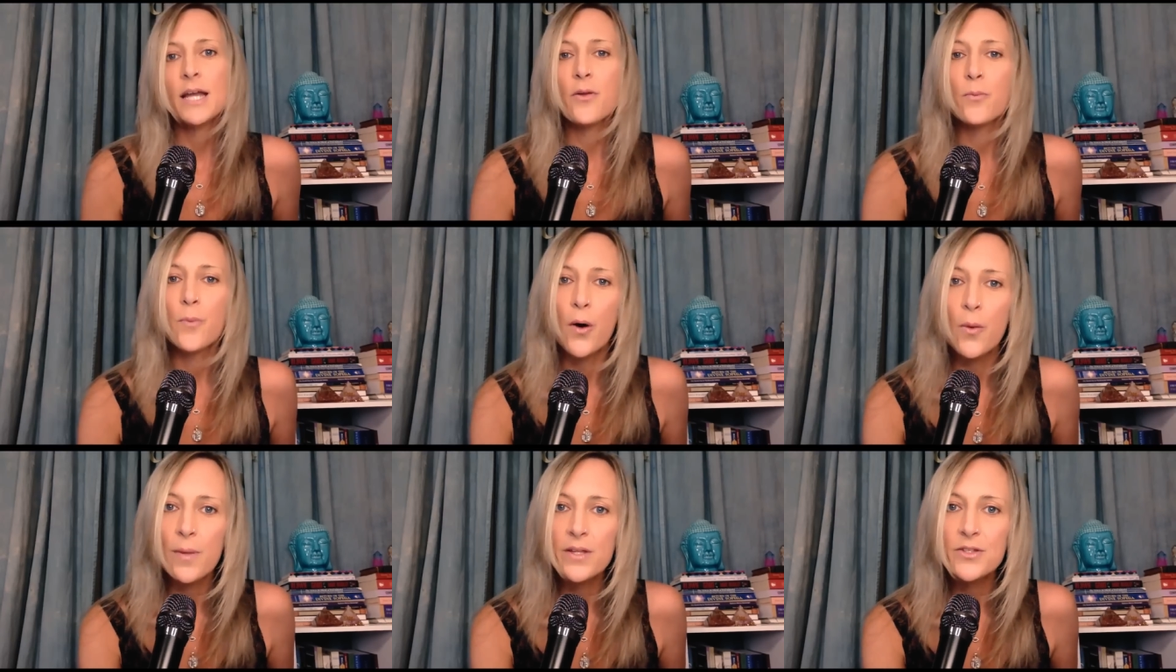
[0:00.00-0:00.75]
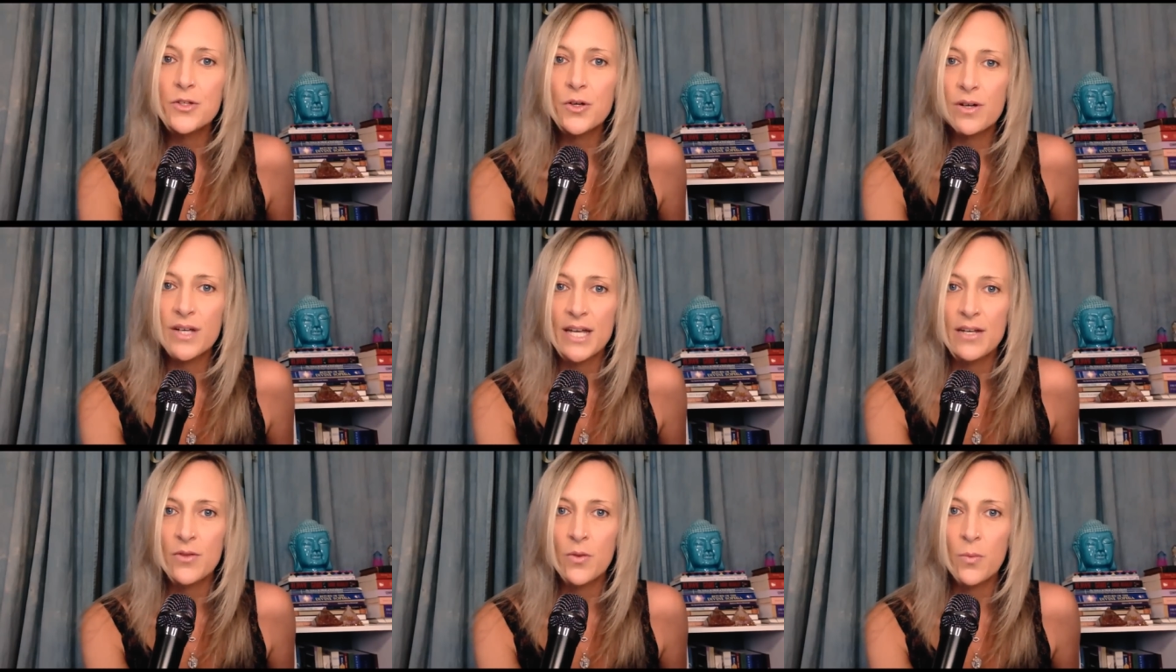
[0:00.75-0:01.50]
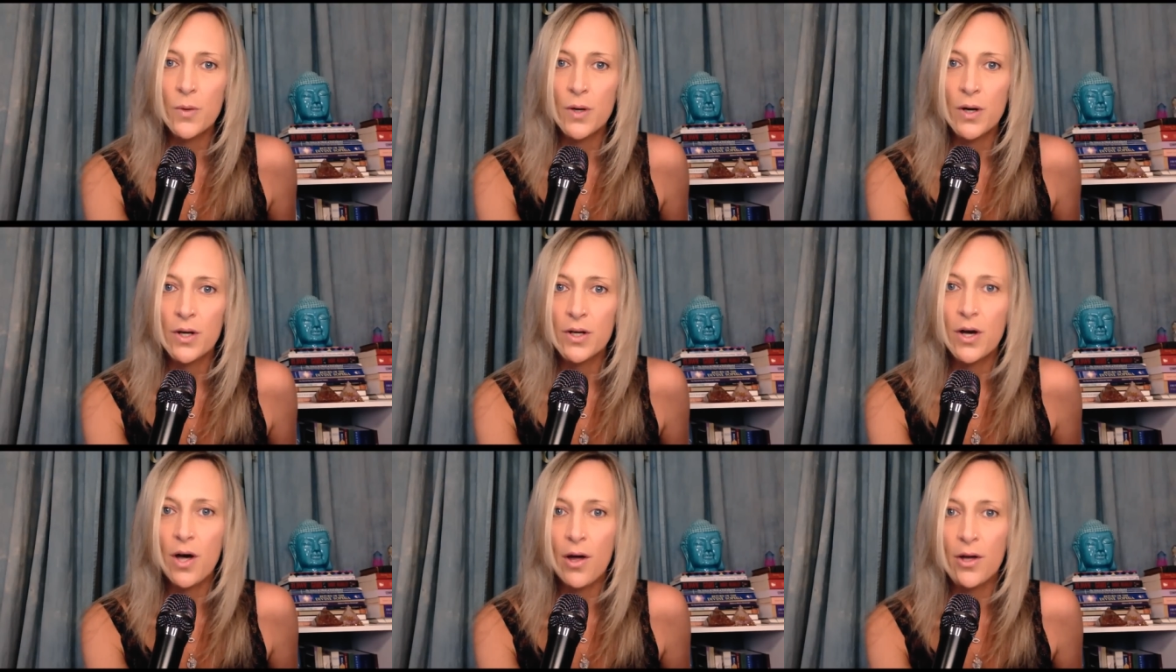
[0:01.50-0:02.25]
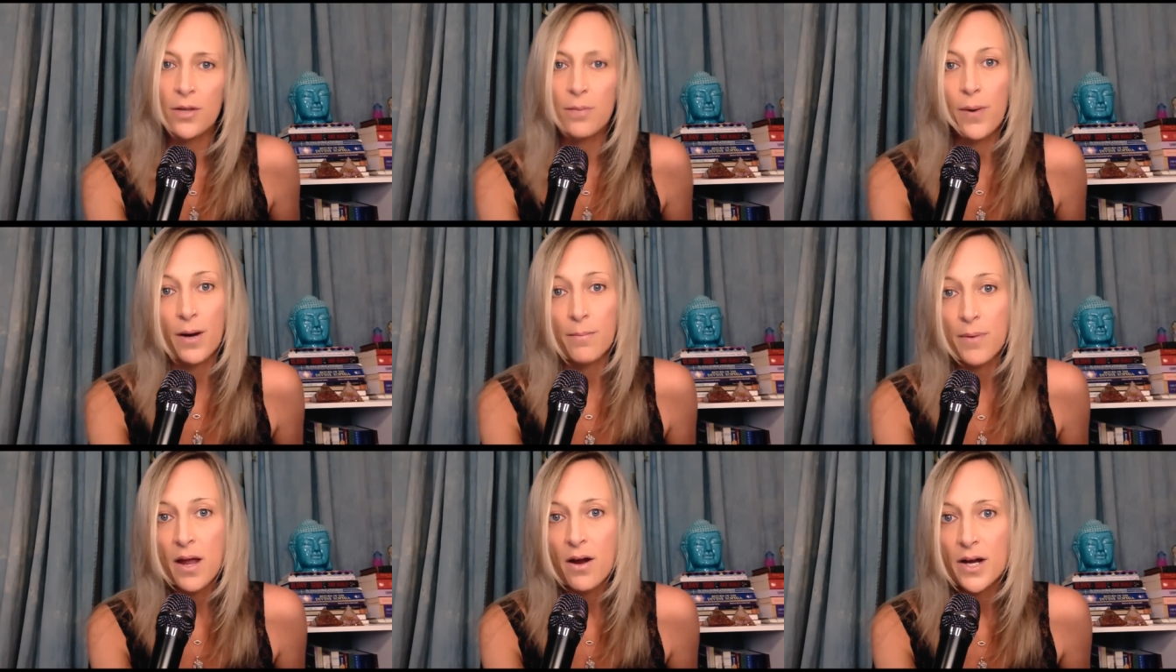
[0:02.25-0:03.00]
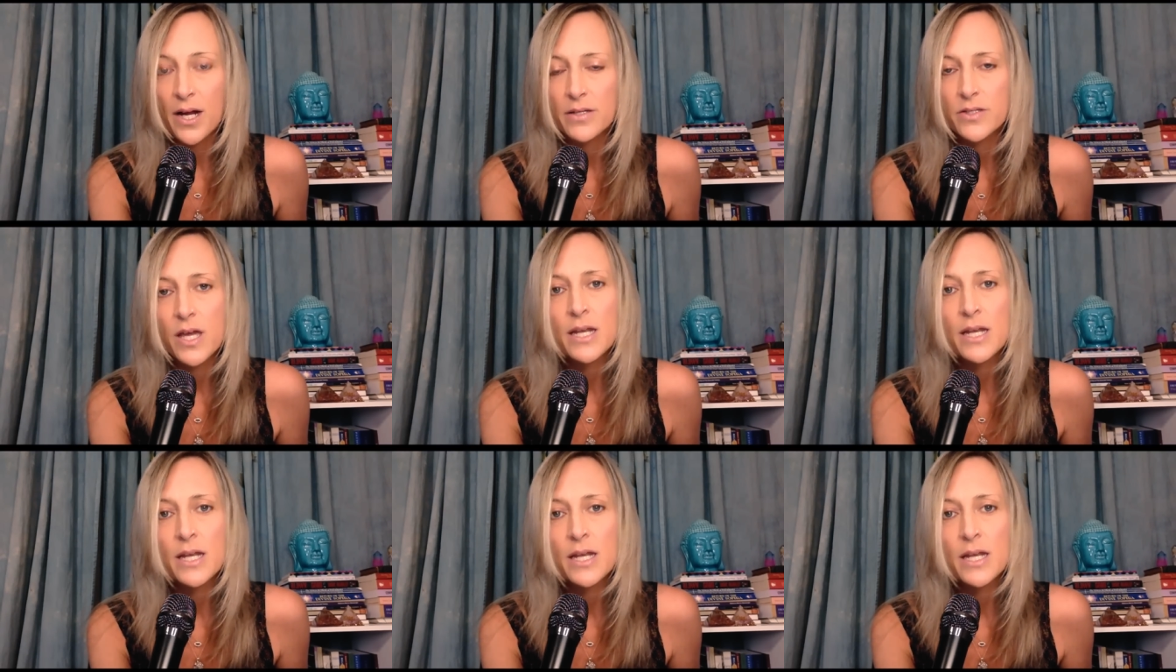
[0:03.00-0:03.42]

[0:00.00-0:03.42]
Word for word: Now, the Romans created the word called barbarians.